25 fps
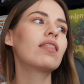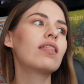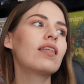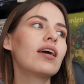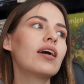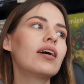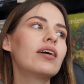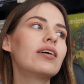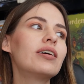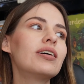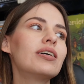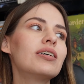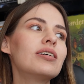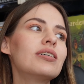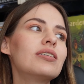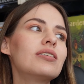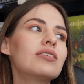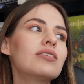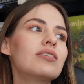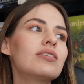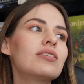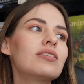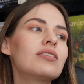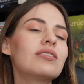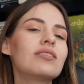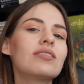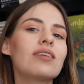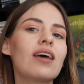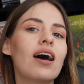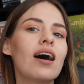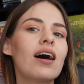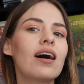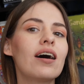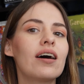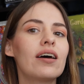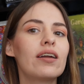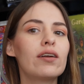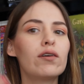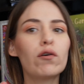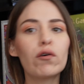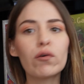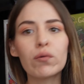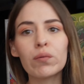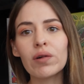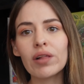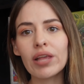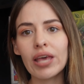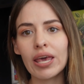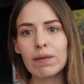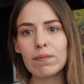There is a
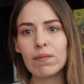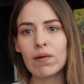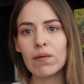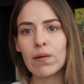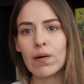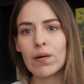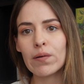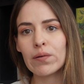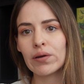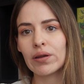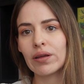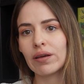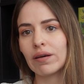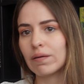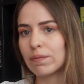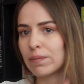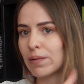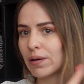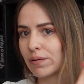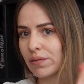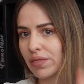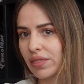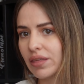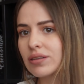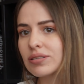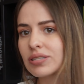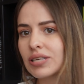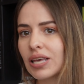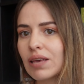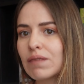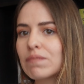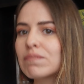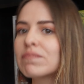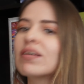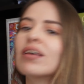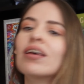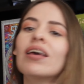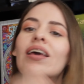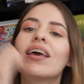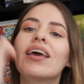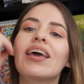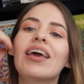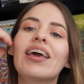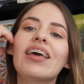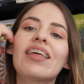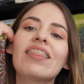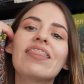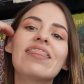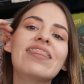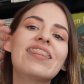normal game about this game,
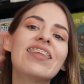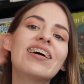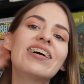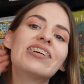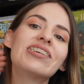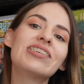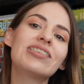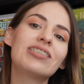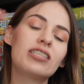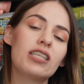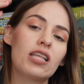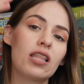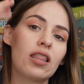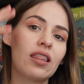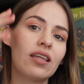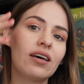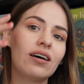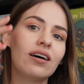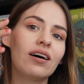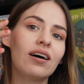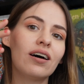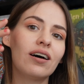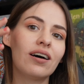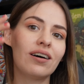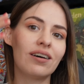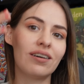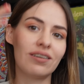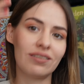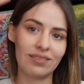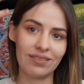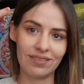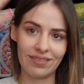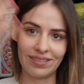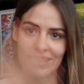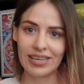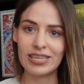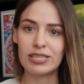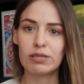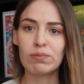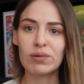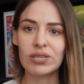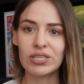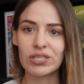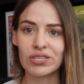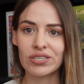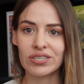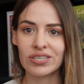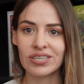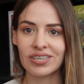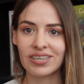and there's this
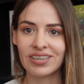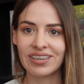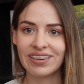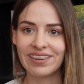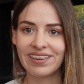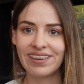version.